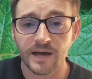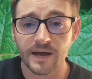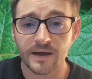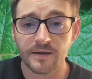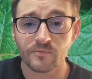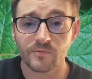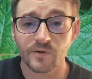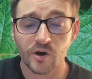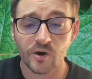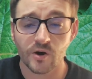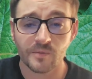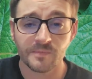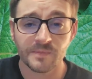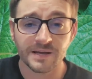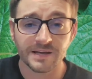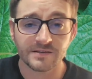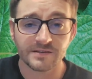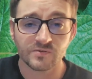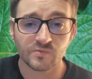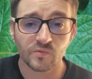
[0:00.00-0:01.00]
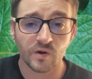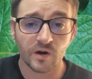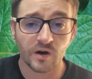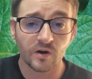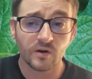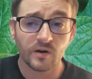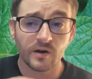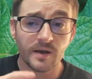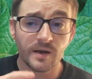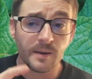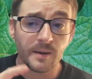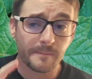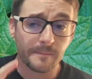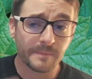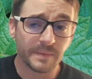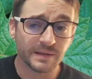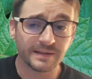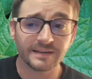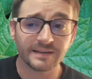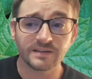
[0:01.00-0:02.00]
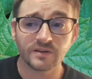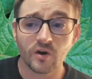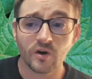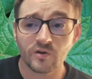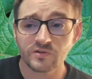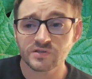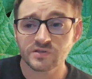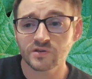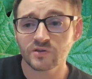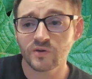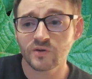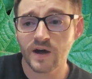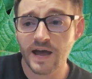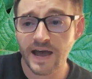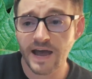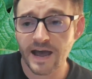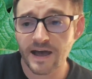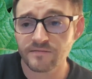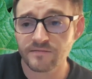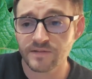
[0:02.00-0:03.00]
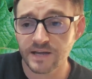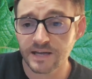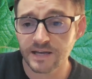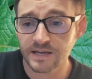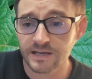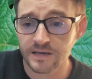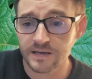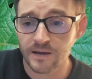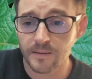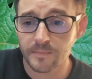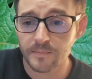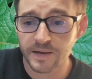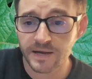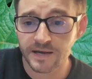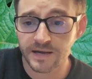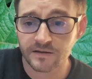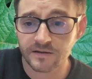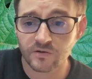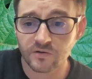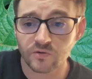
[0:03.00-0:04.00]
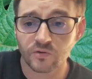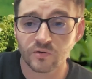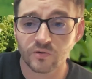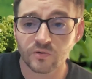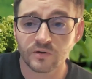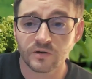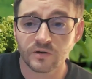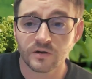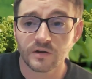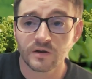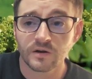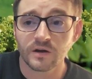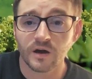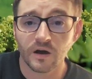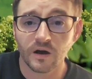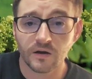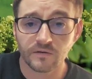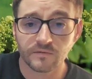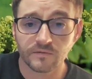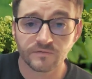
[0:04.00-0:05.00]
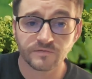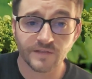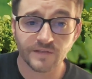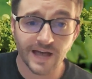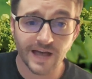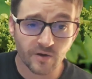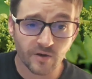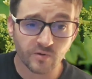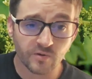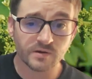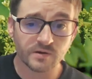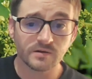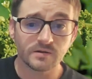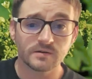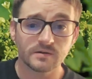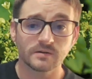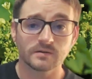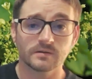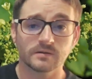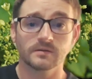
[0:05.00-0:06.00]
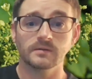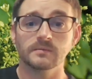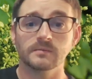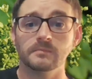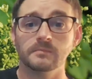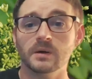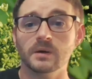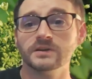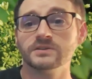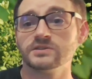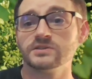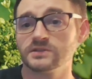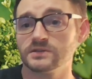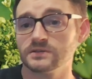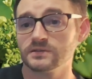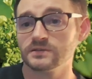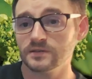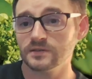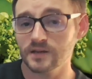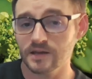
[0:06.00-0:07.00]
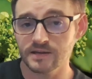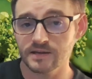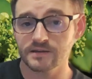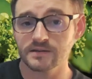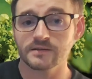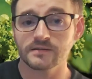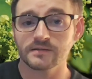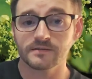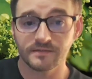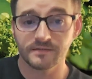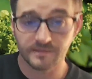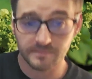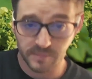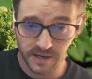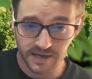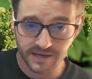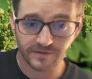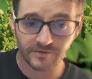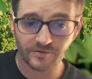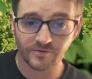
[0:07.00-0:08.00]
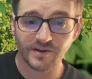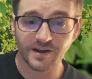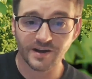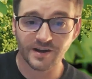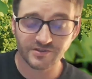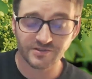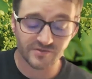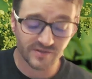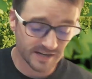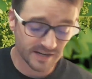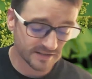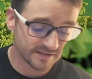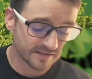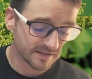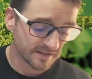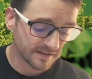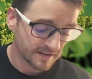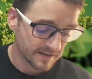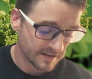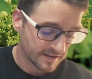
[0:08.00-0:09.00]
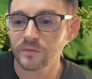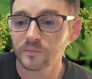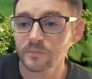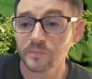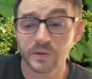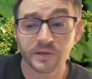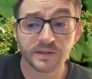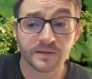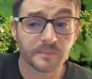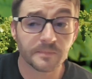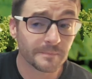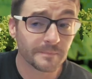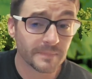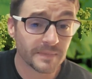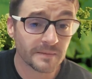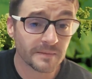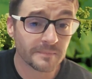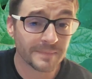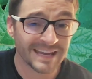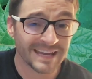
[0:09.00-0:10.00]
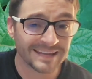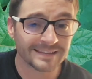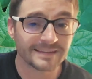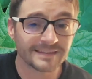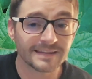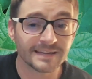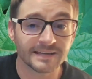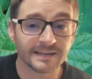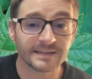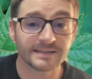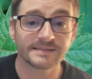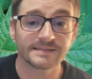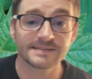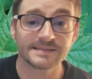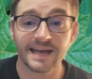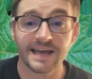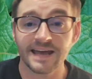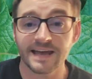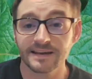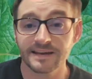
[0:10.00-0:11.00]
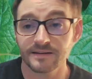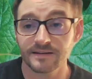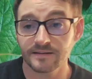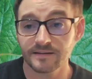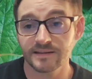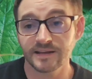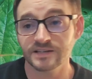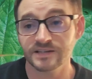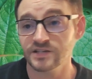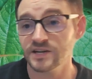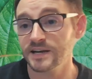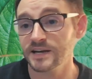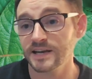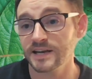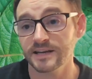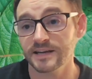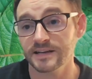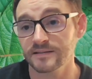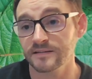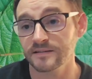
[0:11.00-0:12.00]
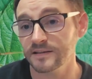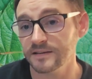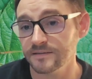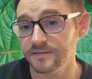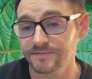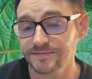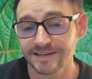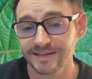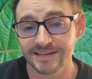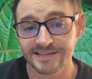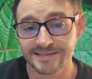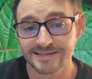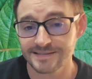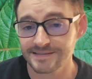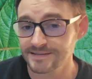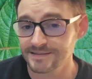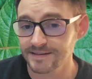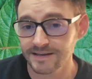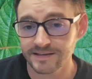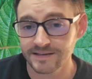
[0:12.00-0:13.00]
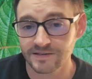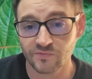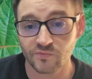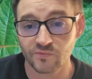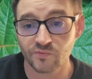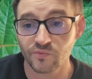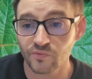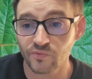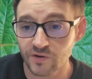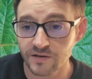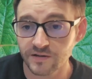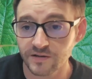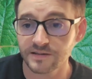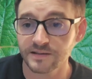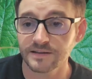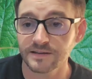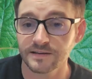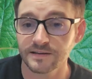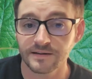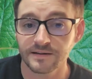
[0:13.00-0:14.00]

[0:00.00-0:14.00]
realm as well. But they also have a panicle flower, much like the panicle hydrangea. But the main thing is that gigantic leaf. It's really